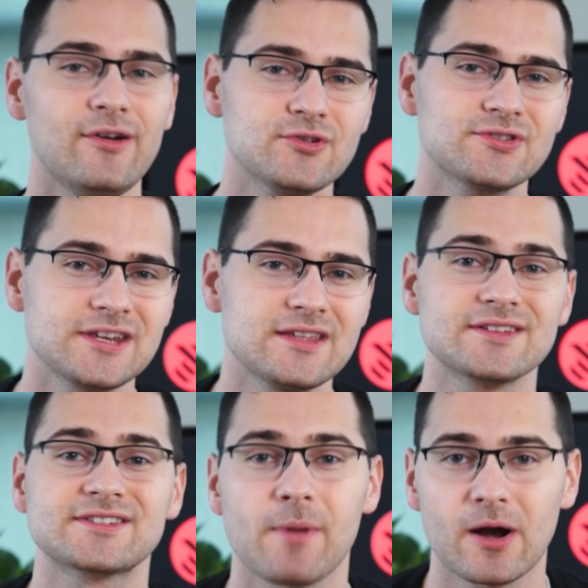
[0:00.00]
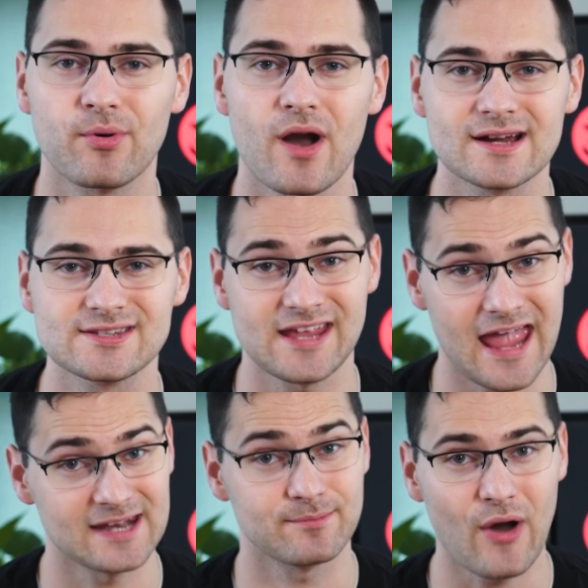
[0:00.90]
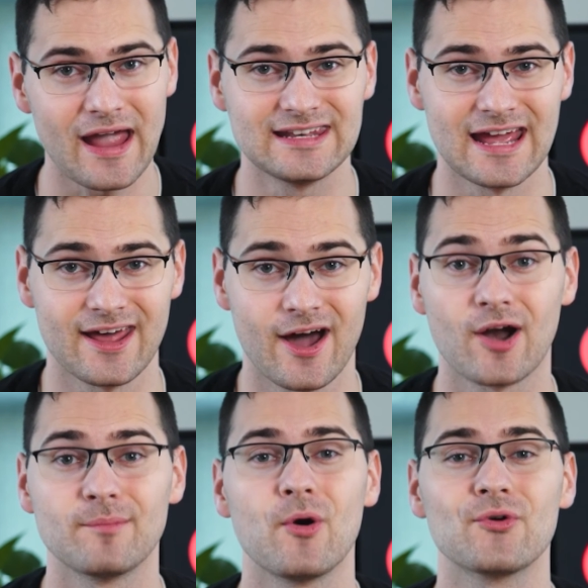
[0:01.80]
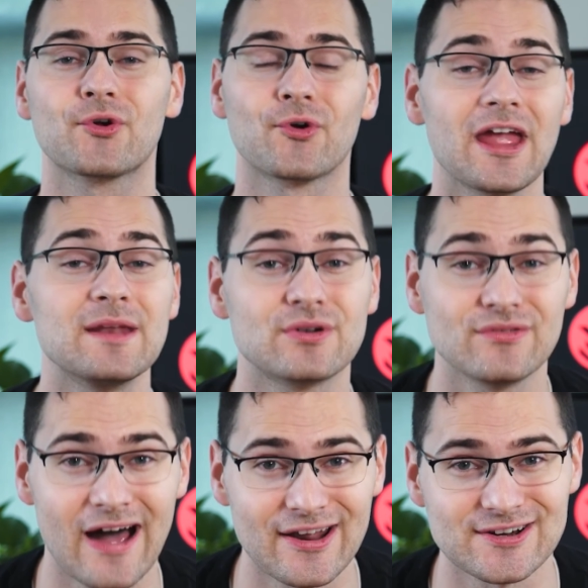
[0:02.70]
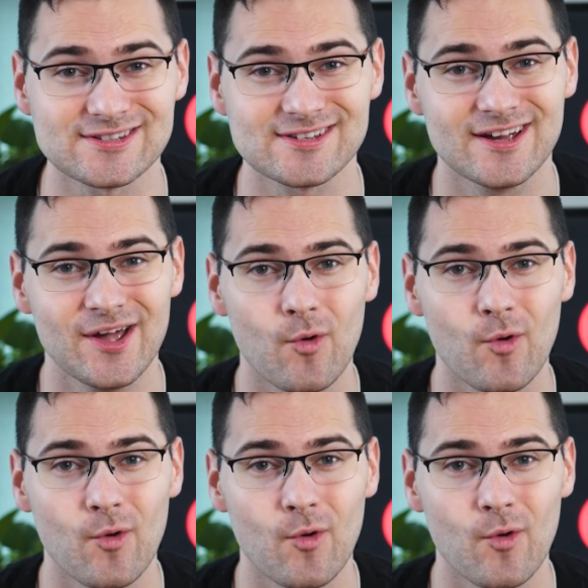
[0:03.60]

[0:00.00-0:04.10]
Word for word: Now you see that Smartproxy and Bright Data are both great providers.